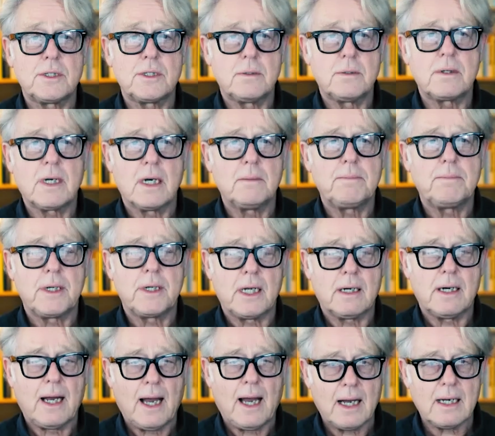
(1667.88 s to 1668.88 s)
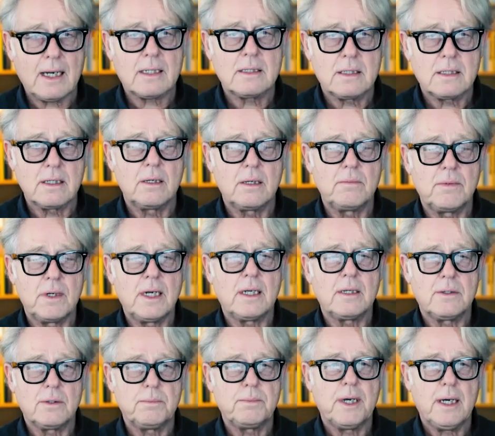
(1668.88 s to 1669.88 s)
to a company are actually willing
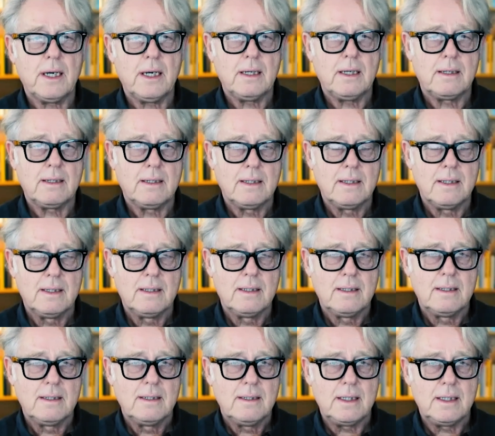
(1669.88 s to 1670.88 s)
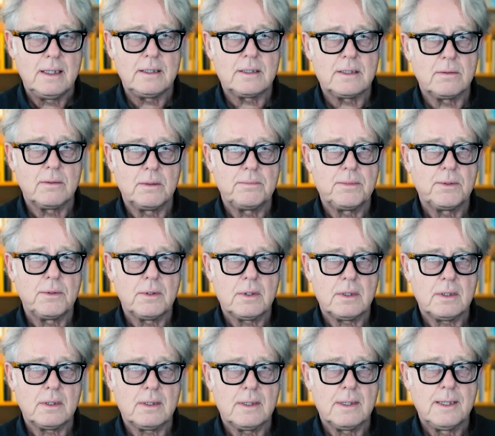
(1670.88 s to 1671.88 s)
to pay yeah. is so
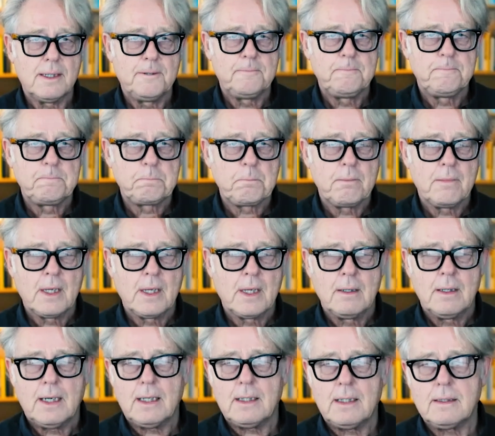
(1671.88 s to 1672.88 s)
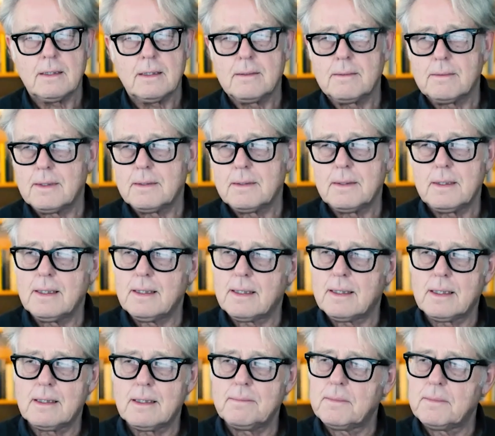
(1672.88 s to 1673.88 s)
important. And uh,
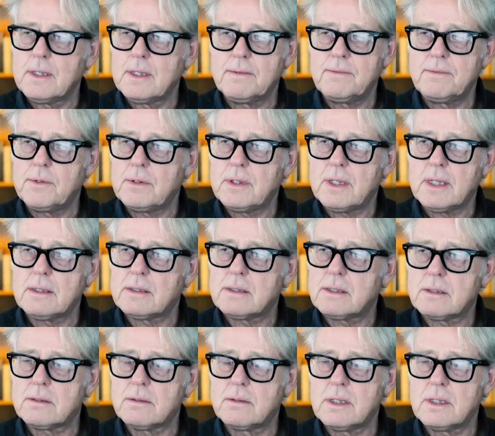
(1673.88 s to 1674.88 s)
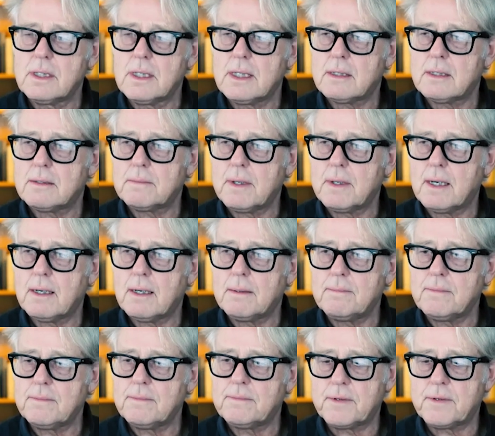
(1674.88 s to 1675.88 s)
give you another story here.
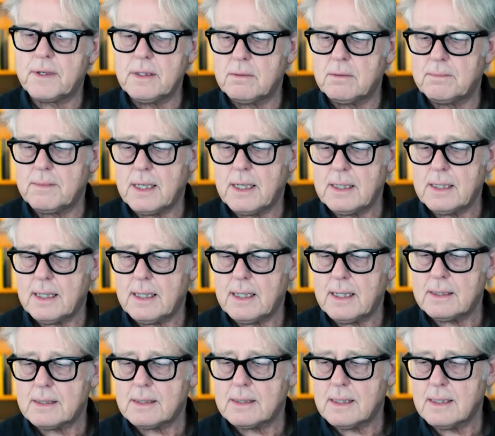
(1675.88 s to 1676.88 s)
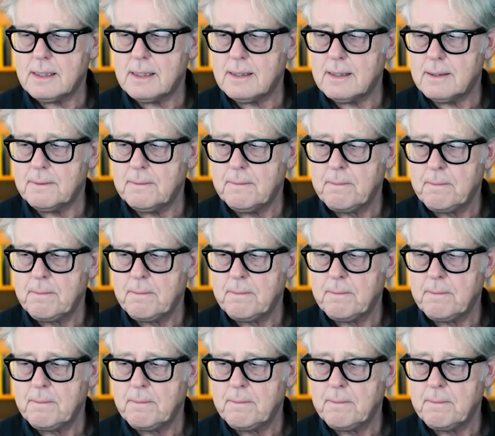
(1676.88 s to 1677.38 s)
Um, friend of mine has a. Uh,